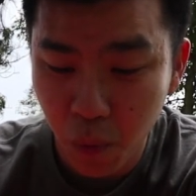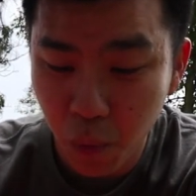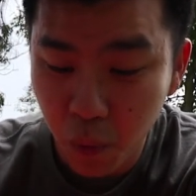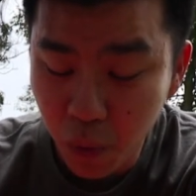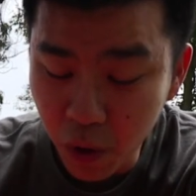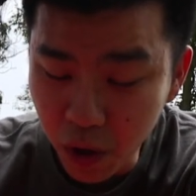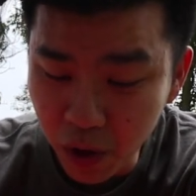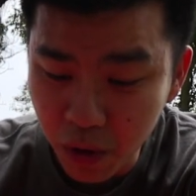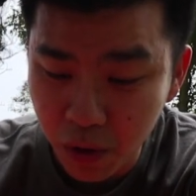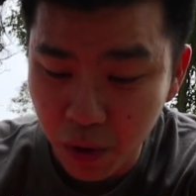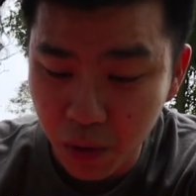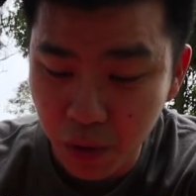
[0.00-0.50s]

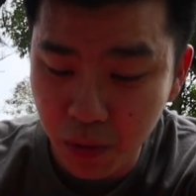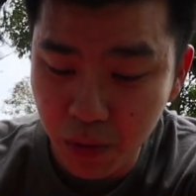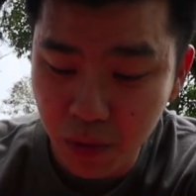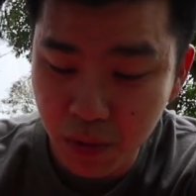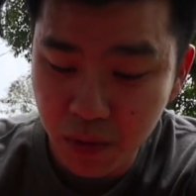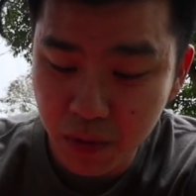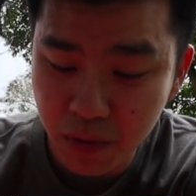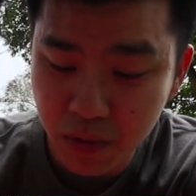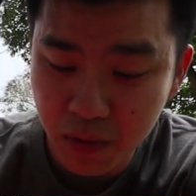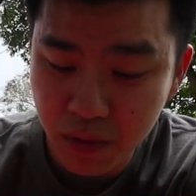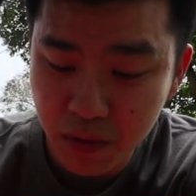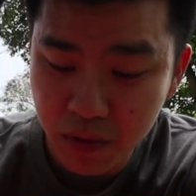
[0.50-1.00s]
Whoa.
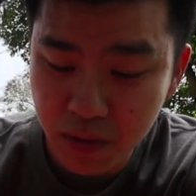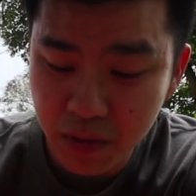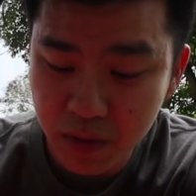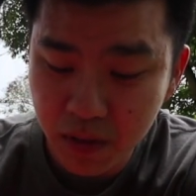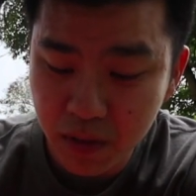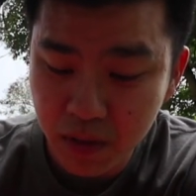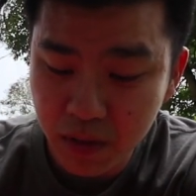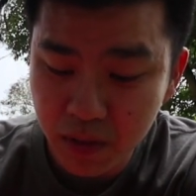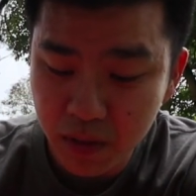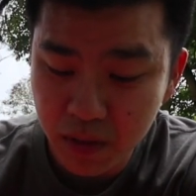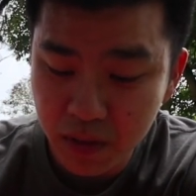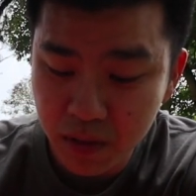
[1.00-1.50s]

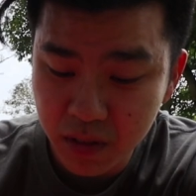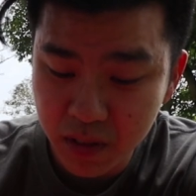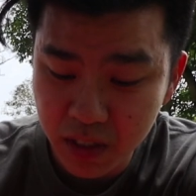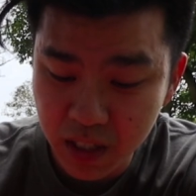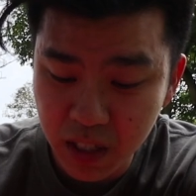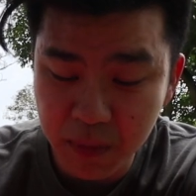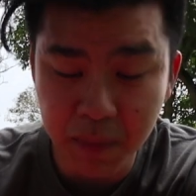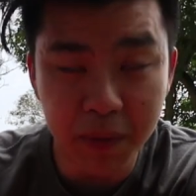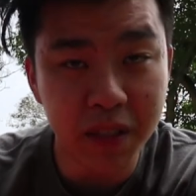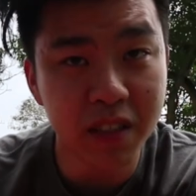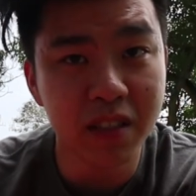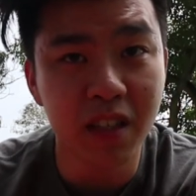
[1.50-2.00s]

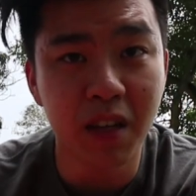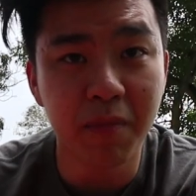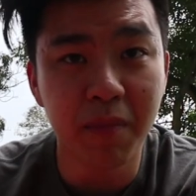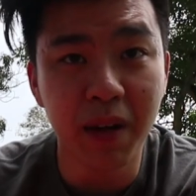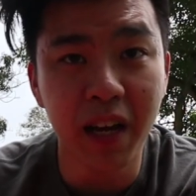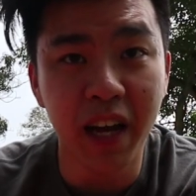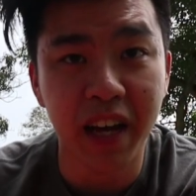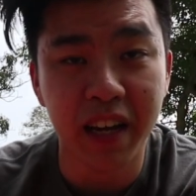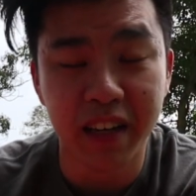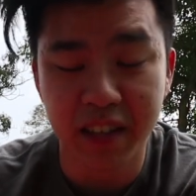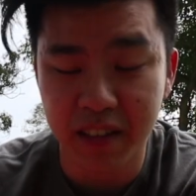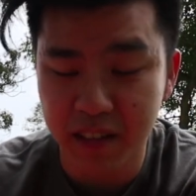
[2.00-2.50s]
CP's not
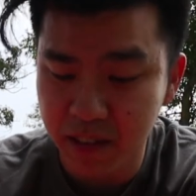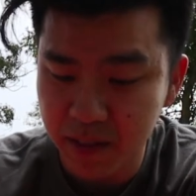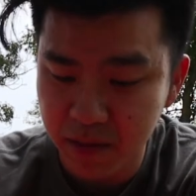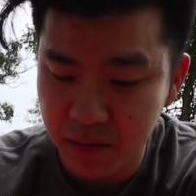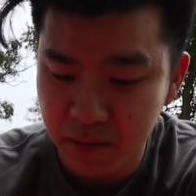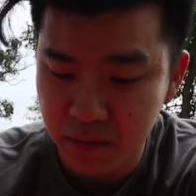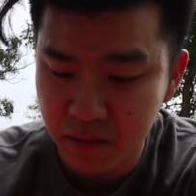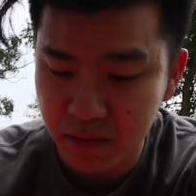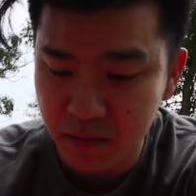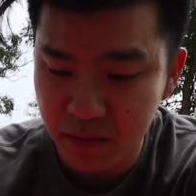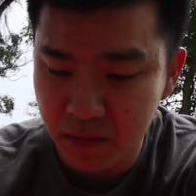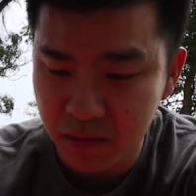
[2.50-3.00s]
bad.
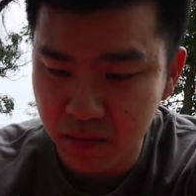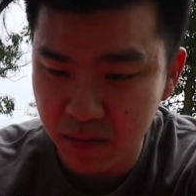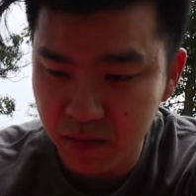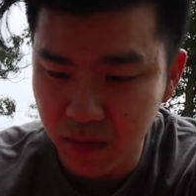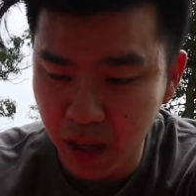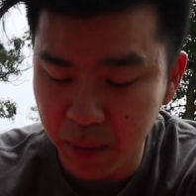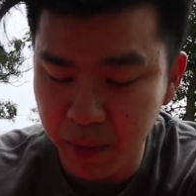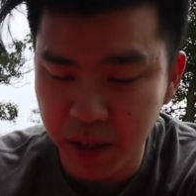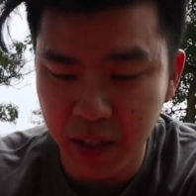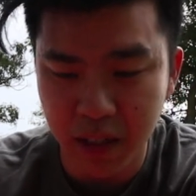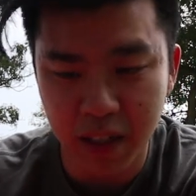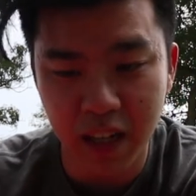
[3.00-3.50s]

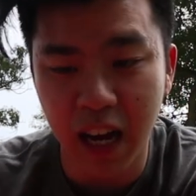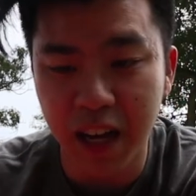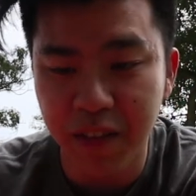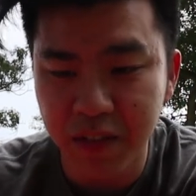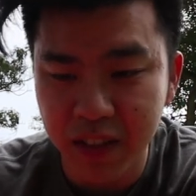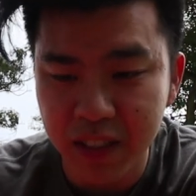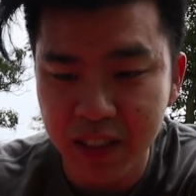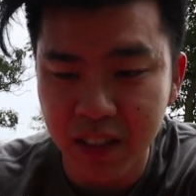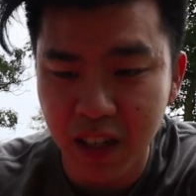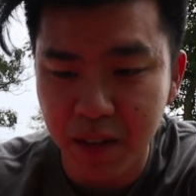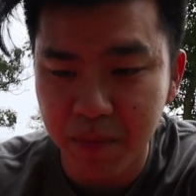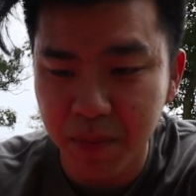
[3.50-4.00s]
I mean, the IV
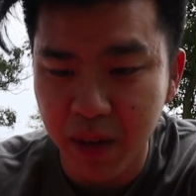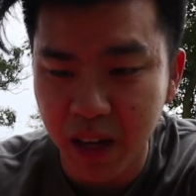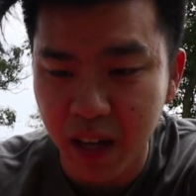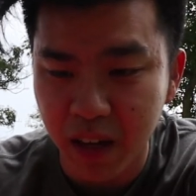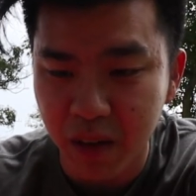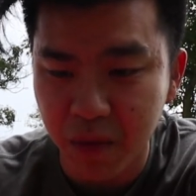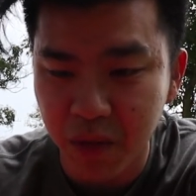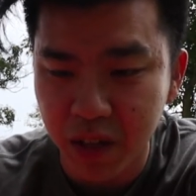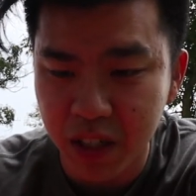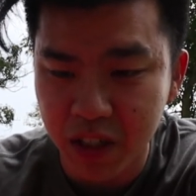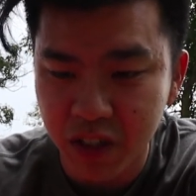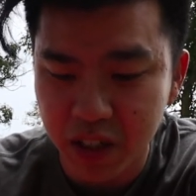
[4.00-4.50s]
is not
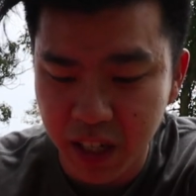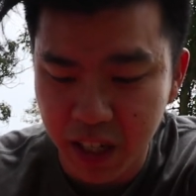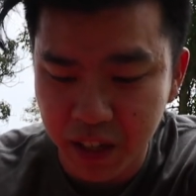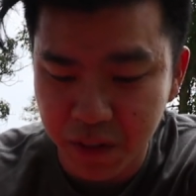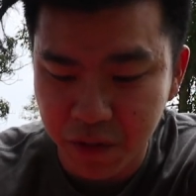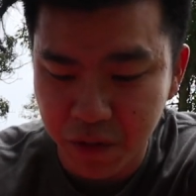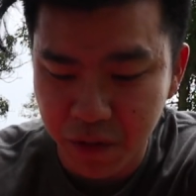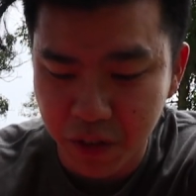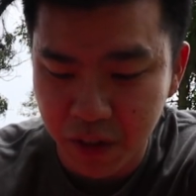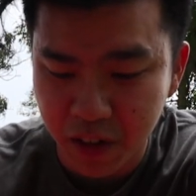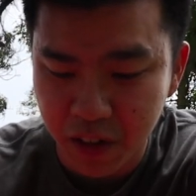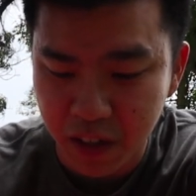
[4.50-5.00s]
bad.
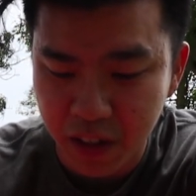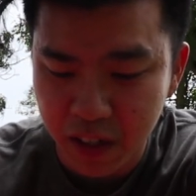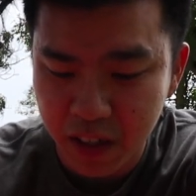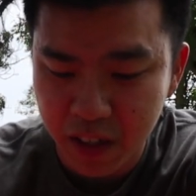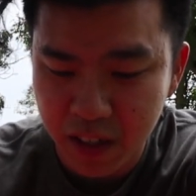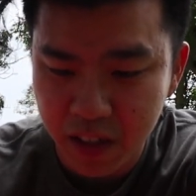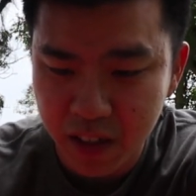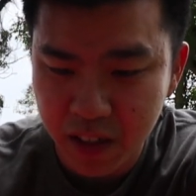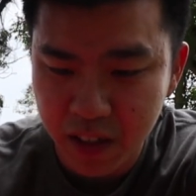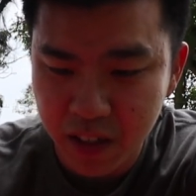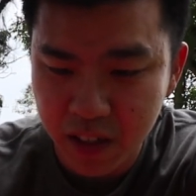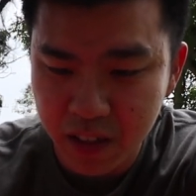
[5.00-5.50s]
1384.
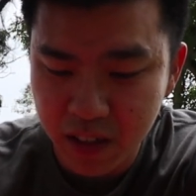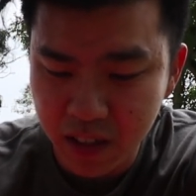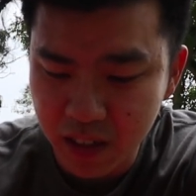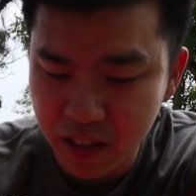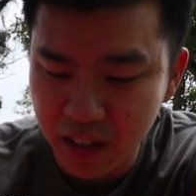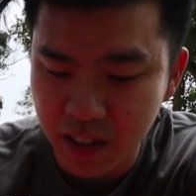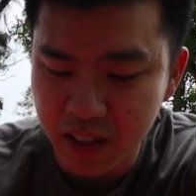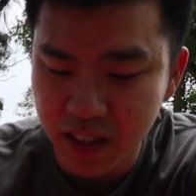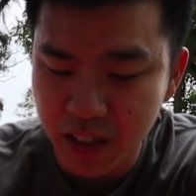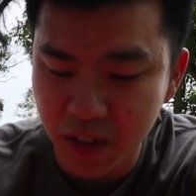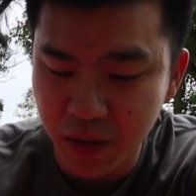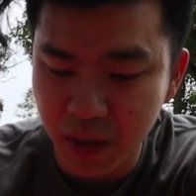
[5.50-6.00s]

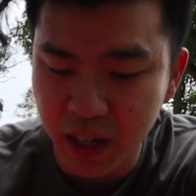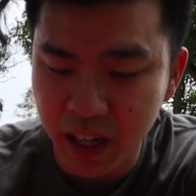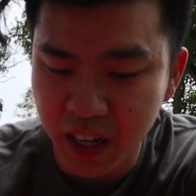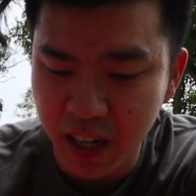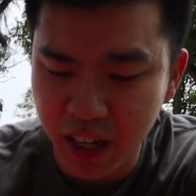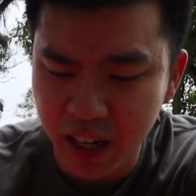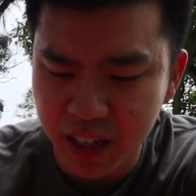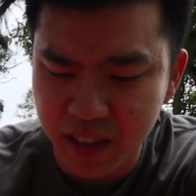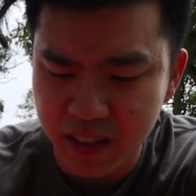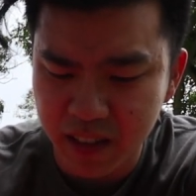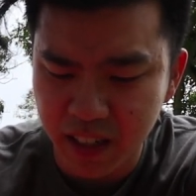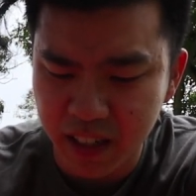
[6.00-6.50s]
It's actually quite
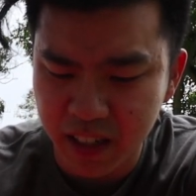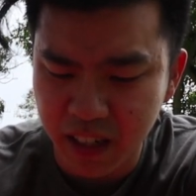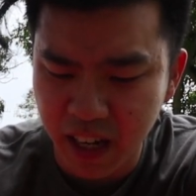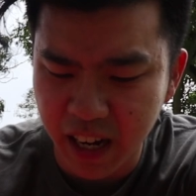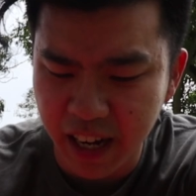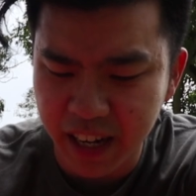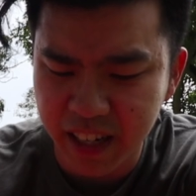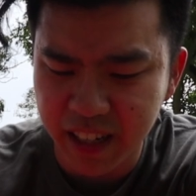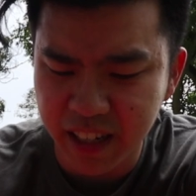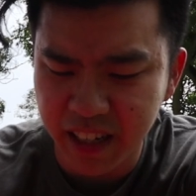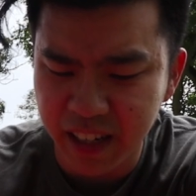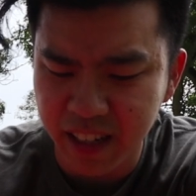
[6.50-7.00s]
high. It's like
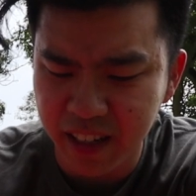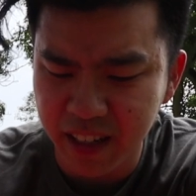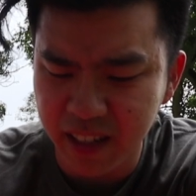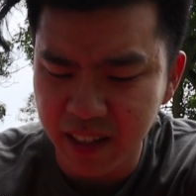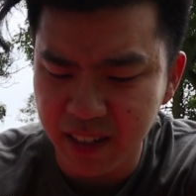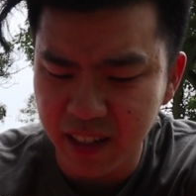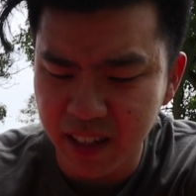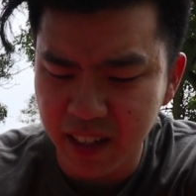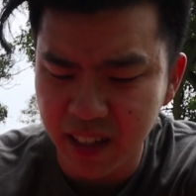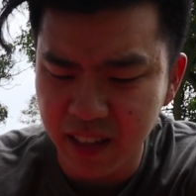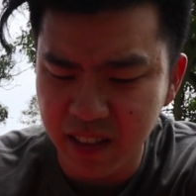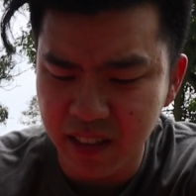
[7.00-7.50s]
high
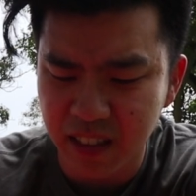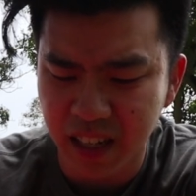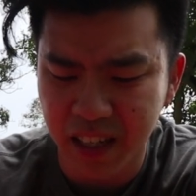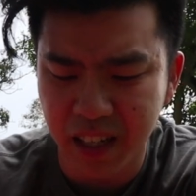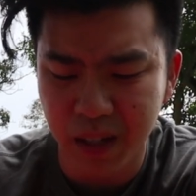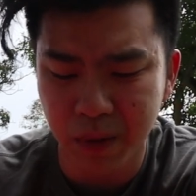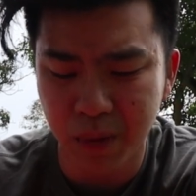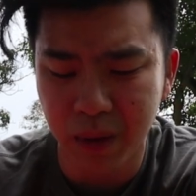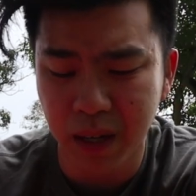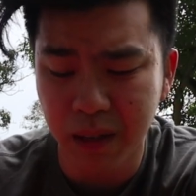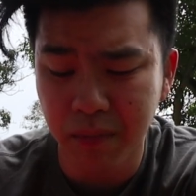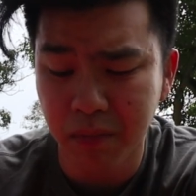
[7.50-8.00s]
90s, I guess.
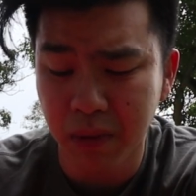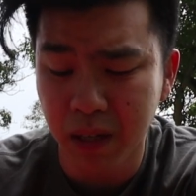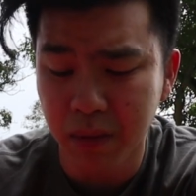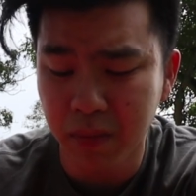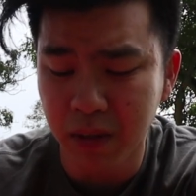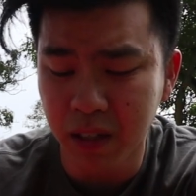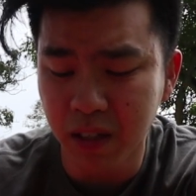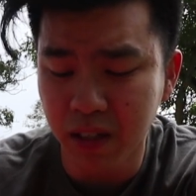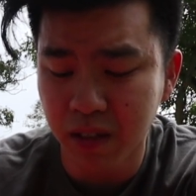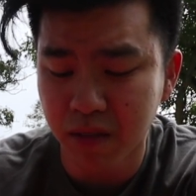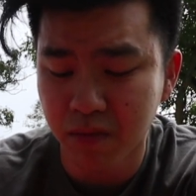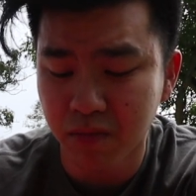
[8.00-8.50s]
91,
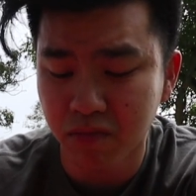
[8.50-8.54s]
maybe.